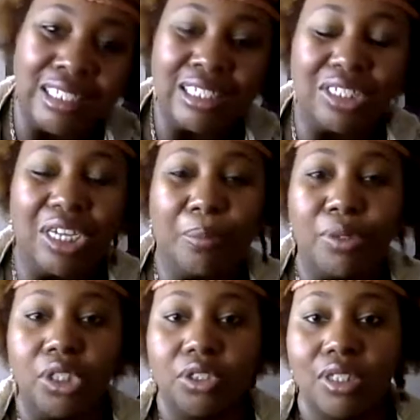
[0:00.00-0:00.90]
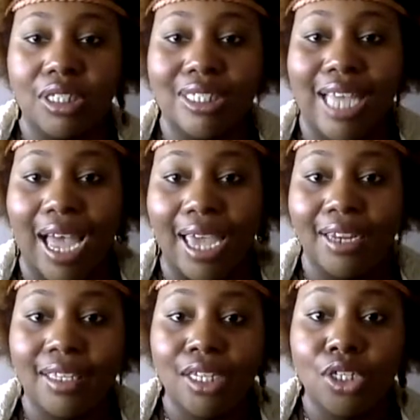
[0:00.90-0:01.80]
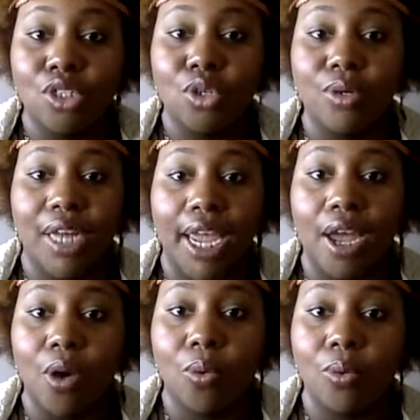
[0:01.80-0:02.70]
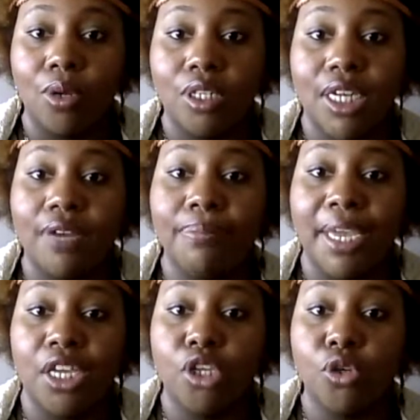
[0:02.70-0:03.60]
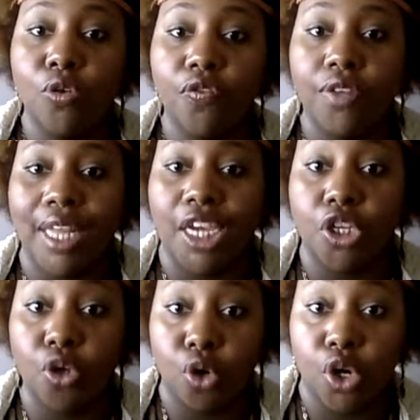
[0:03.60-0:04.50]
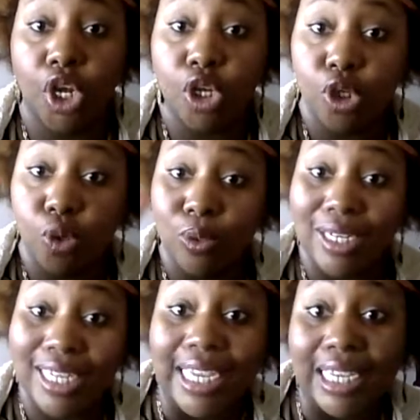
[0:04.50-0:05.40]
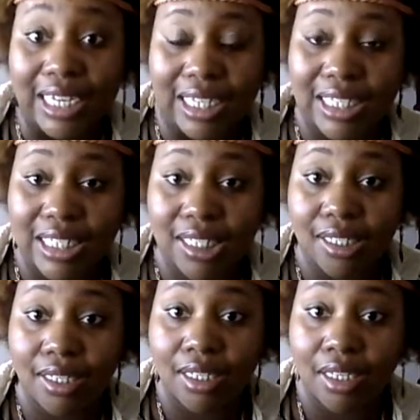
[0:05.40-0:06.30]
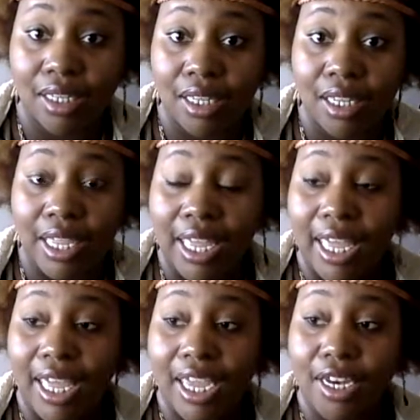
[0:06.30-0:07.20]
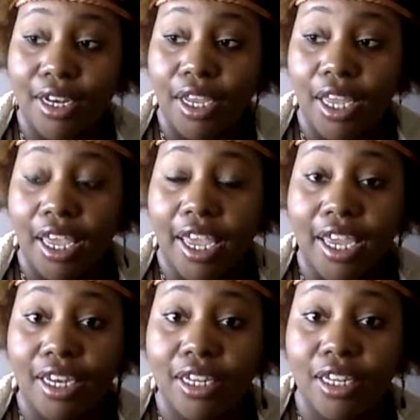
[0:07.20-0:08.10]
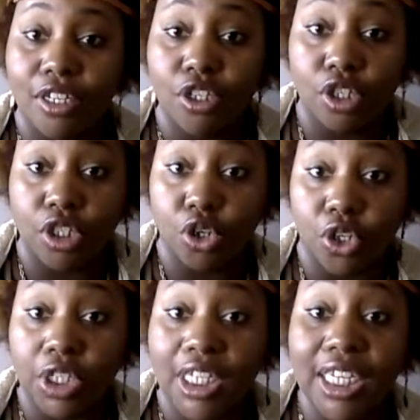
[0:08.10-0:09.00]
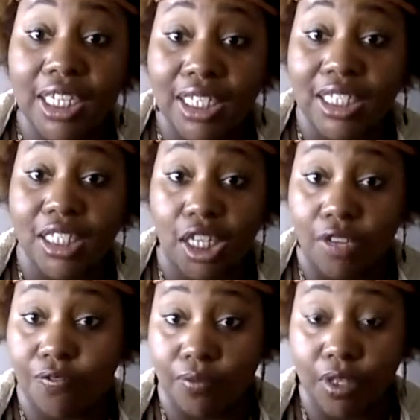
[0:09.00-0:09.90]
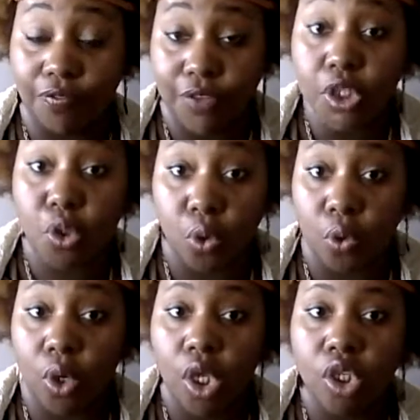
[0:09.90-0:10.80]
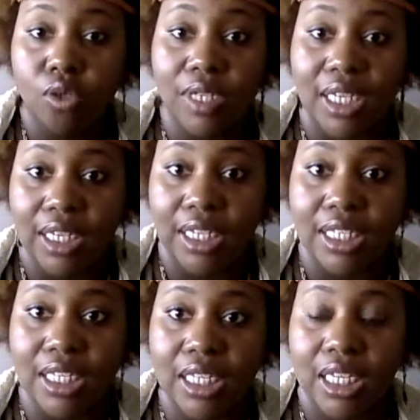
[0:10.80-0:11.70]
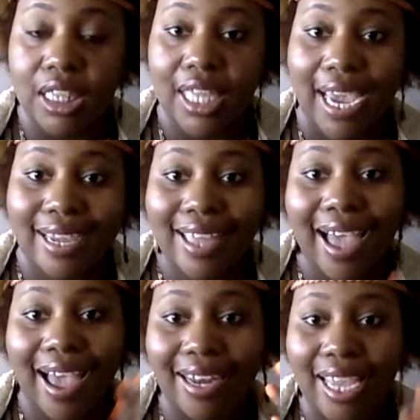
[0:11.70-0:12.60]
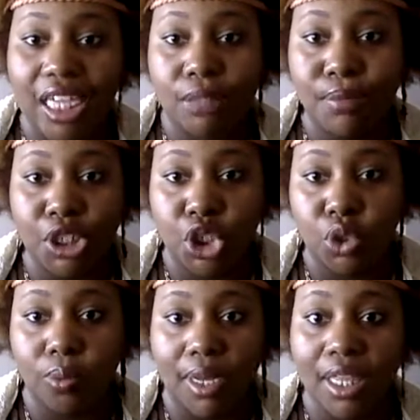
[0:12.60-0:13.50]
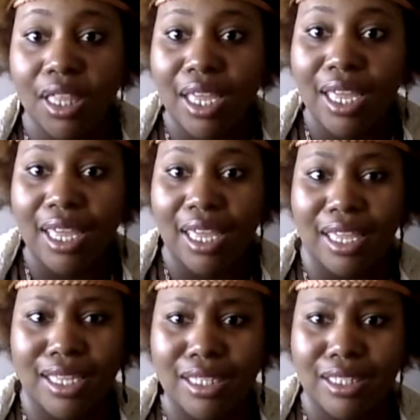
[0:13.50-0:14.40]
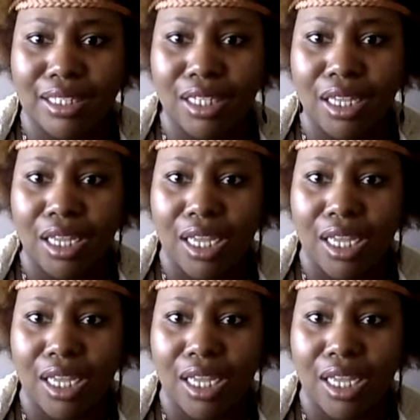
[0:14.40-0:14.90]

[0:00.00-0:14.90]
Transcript: so they'll push you to the side. So now they're making you feel like your uniqueness and your uniqueness, the physical uniqueness that God has blessed you with, is